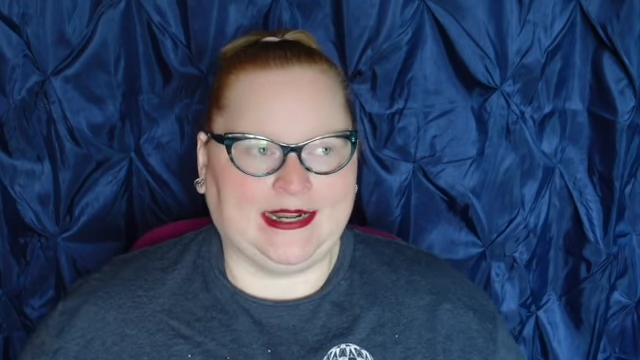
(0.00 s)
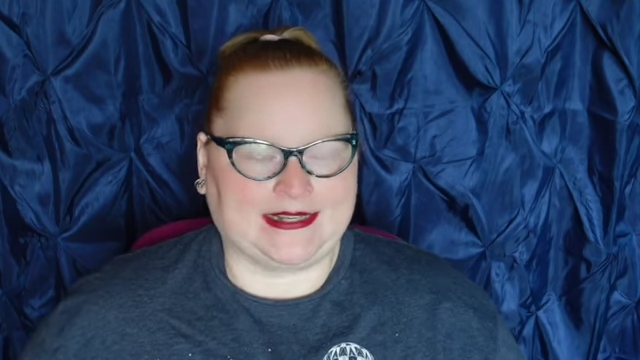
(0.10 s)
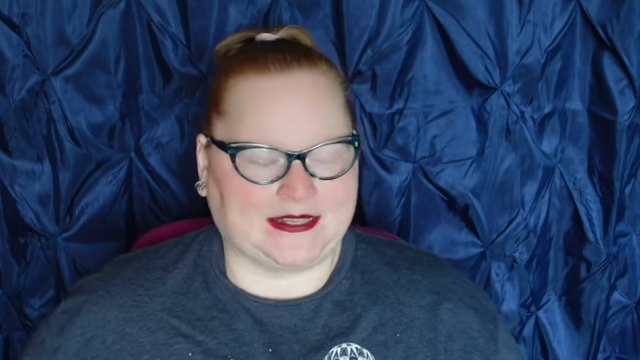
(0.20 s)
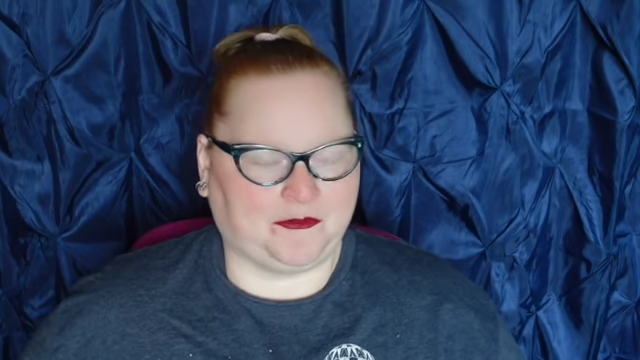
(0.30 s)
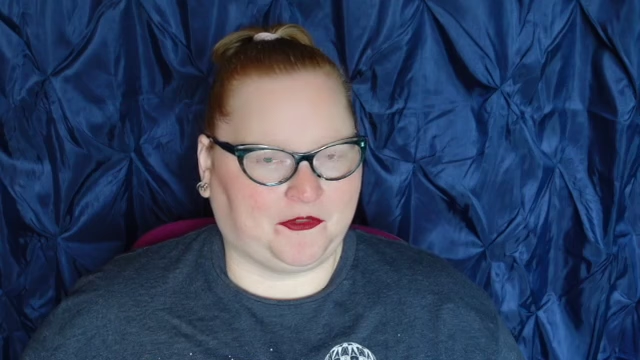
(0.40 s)

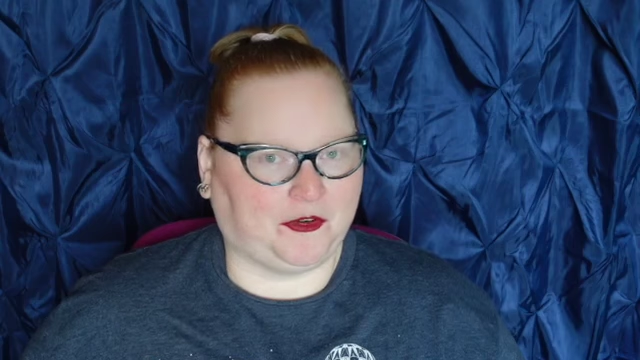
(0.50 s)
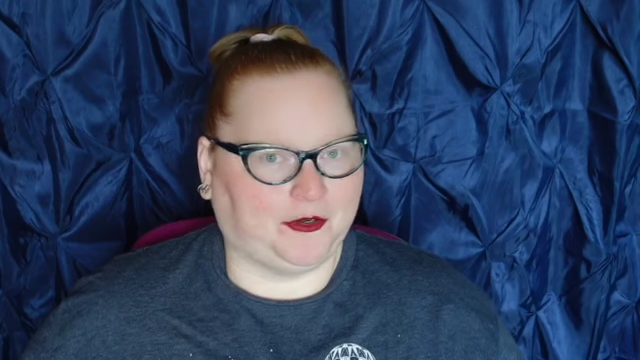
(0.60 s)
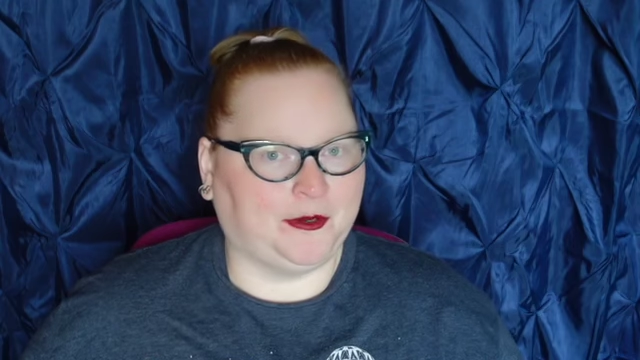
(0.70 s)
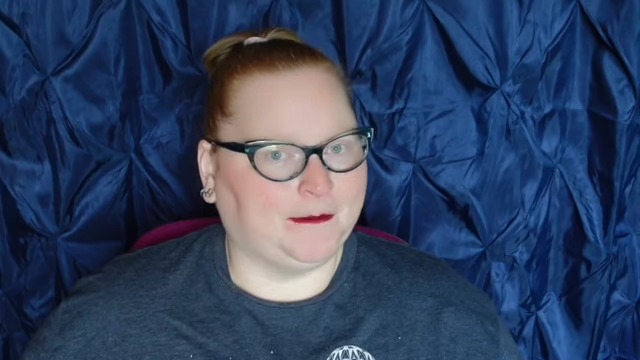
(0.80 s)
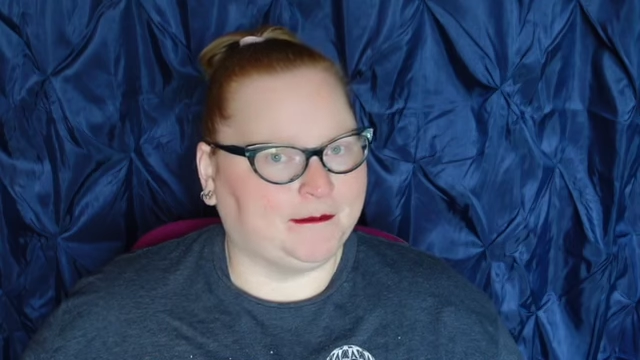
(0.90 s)
except
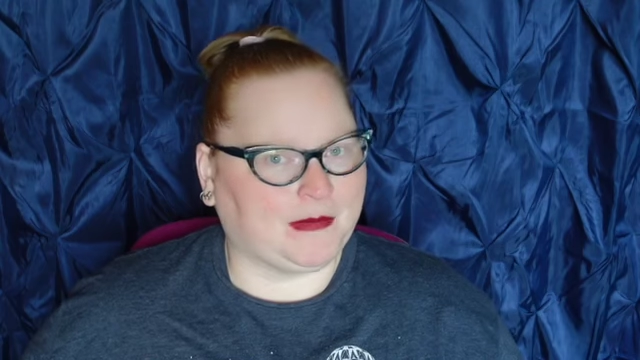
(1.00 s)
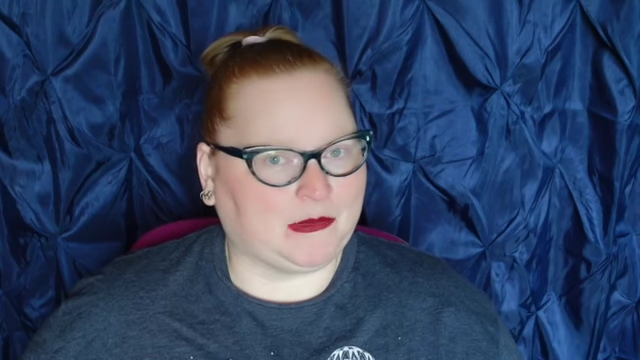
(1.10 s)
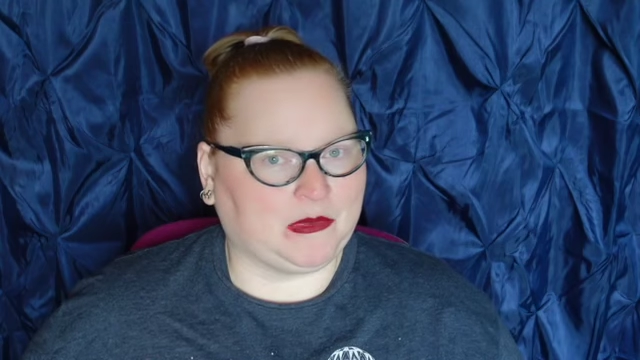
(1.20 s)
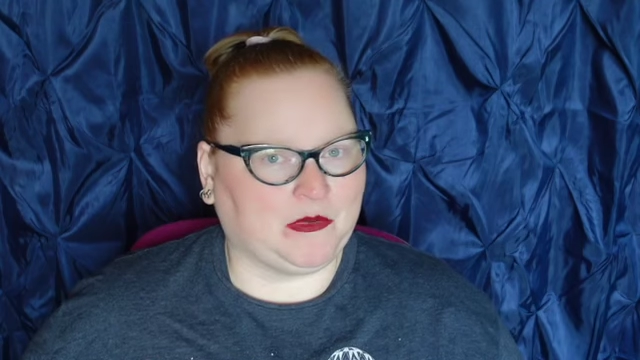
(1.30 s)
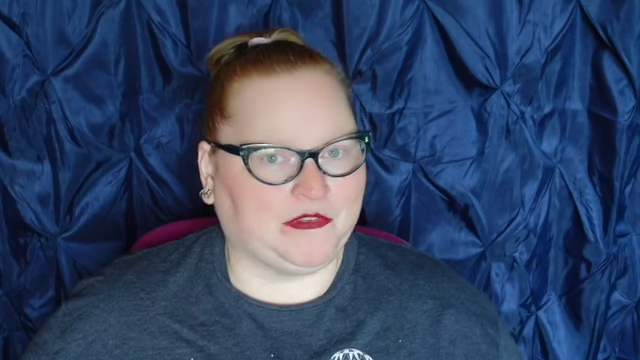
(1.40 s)
for
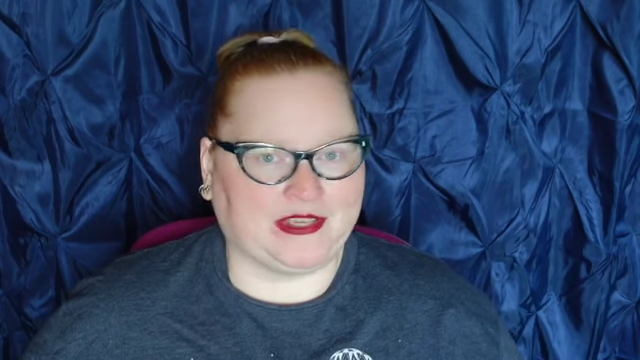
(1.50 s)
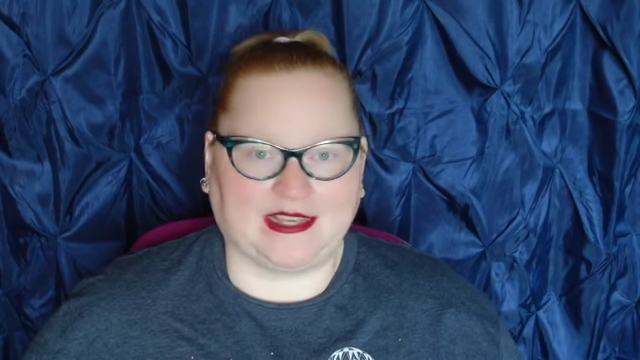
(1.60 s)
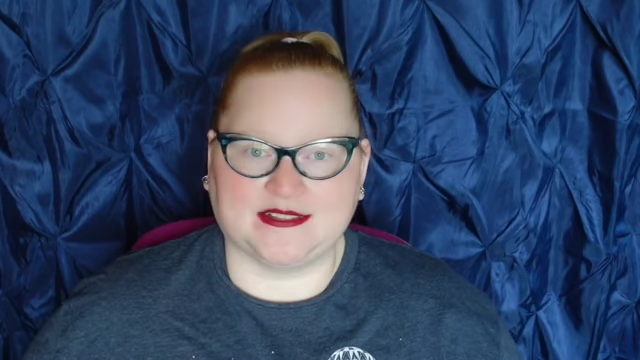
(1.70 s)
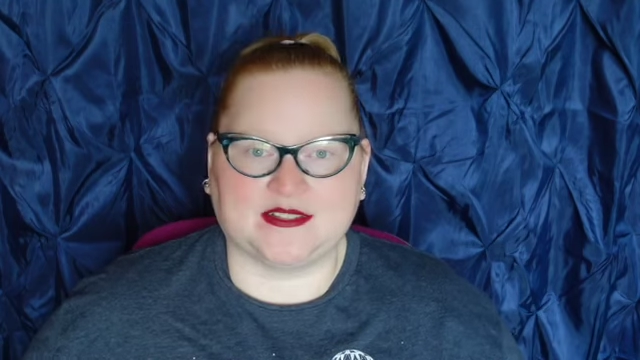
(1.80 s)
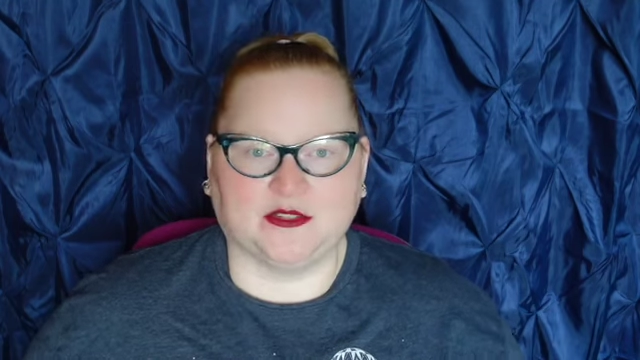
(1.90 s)
maybe moving,
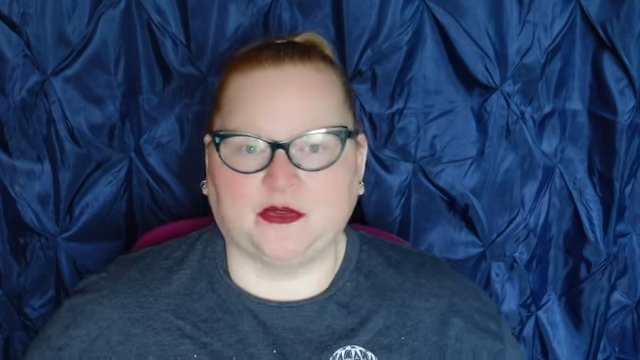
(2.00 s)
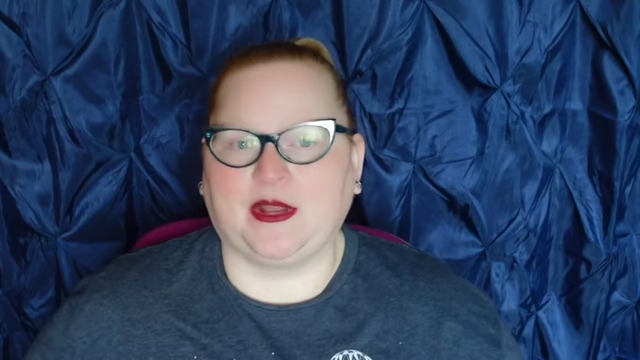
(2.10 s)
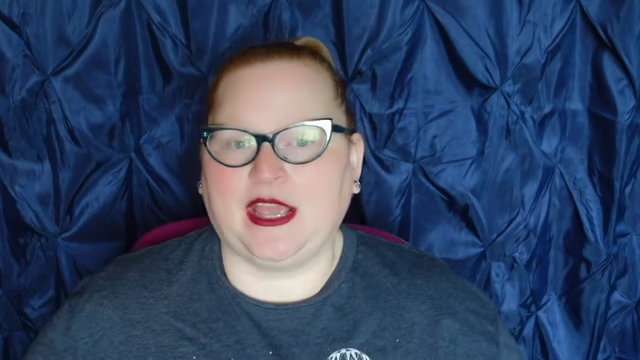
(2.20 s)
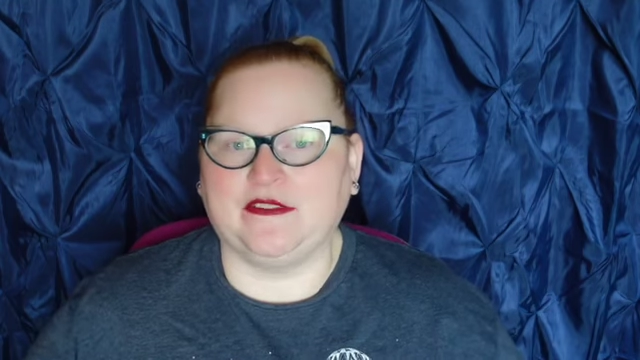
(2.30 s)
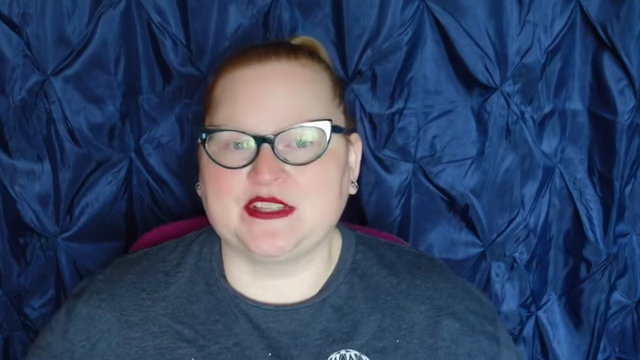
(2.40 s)
I still don't
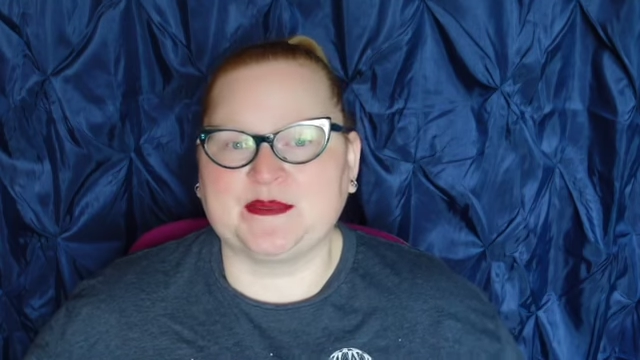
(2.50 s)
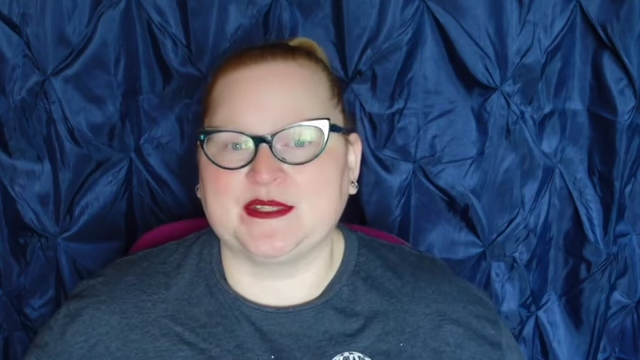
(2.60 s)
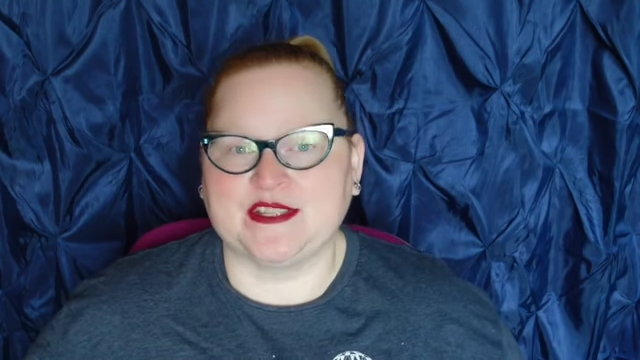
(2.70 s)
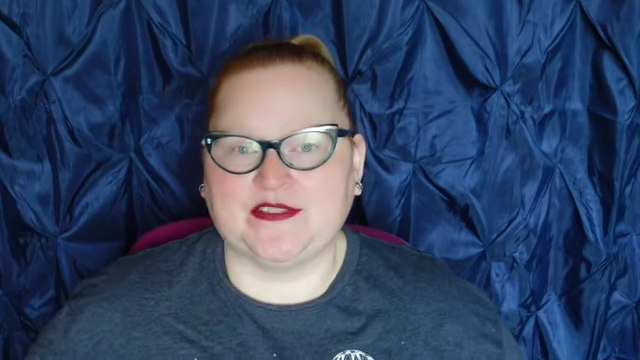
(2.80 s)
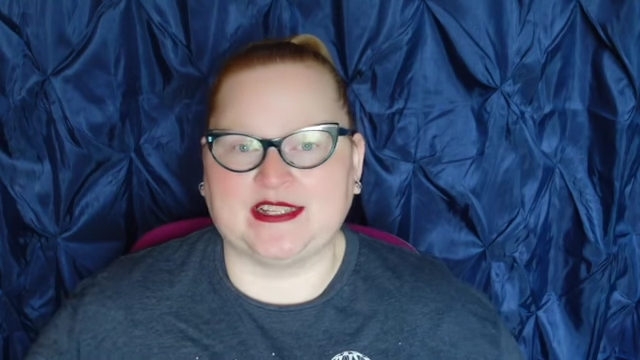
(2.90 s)
have a
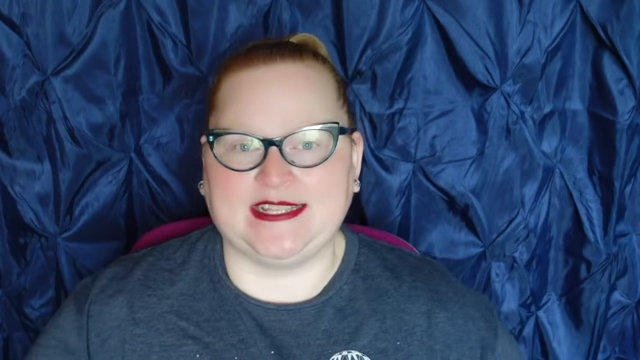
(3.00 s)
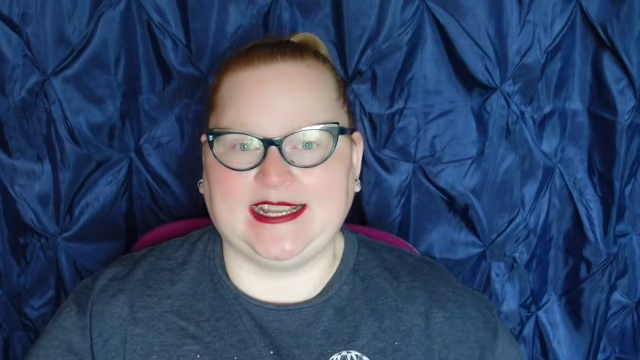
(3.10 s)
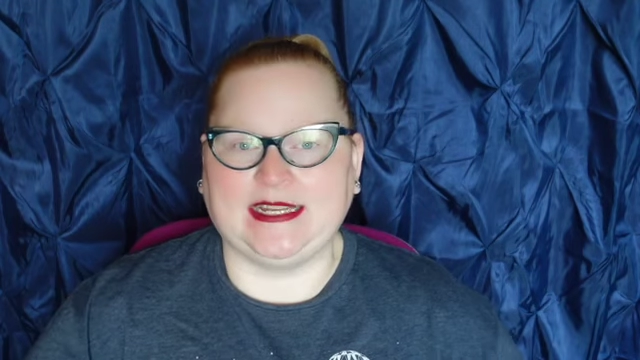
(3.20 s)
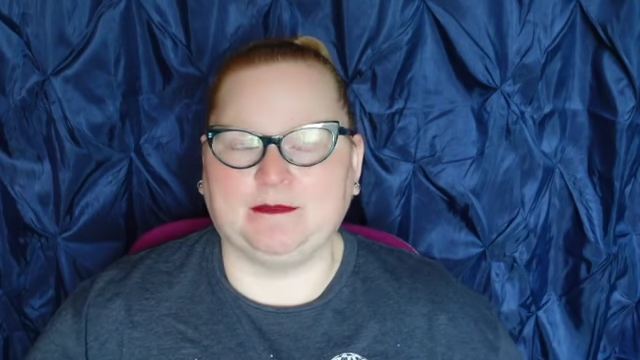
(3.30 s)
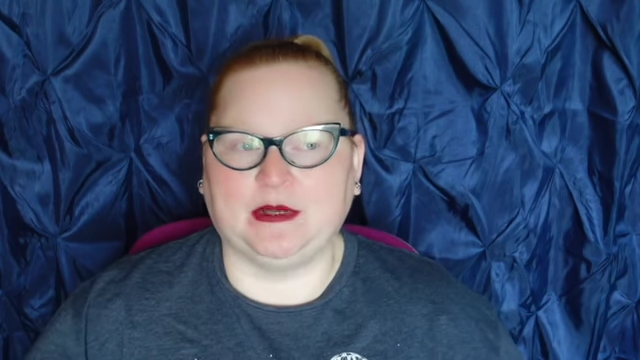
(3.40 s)
specific date,